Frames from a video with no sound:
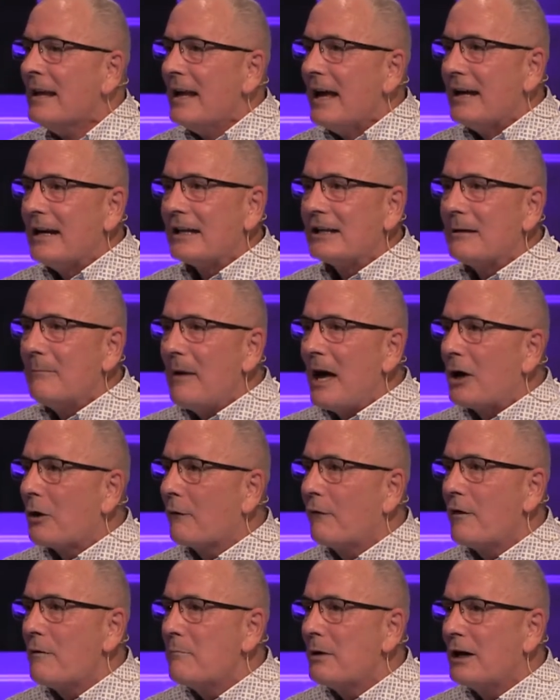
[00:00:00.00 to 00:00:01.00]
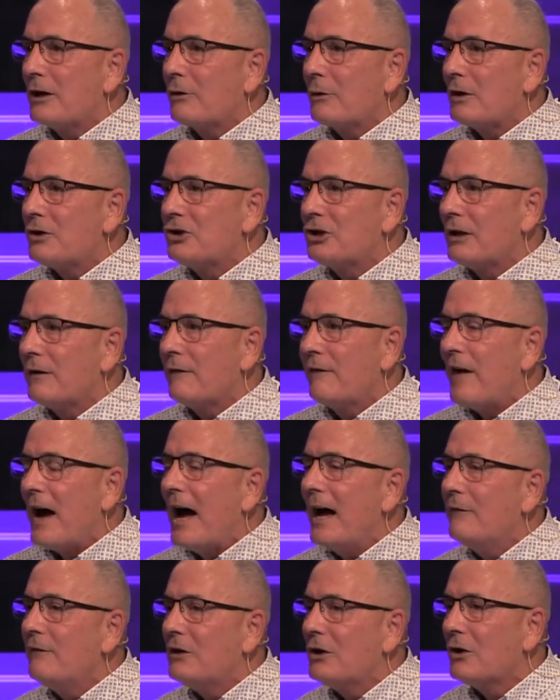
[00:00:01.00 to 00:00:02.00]
It doesn't matter if we've been a Christian
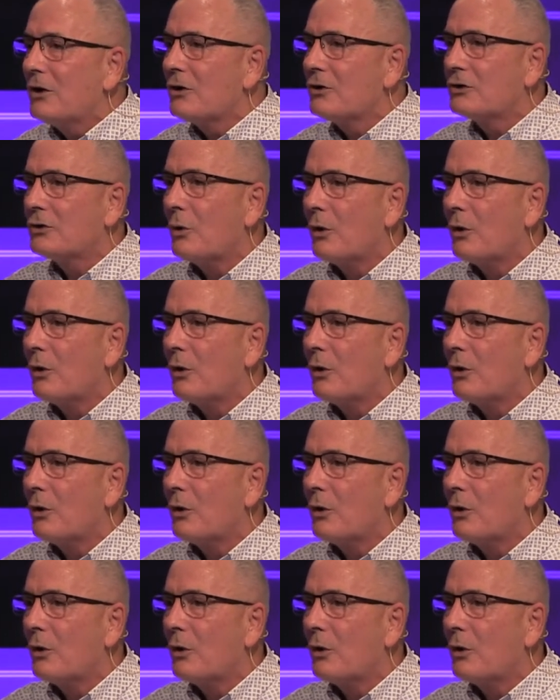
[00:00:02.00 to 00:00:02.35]
five years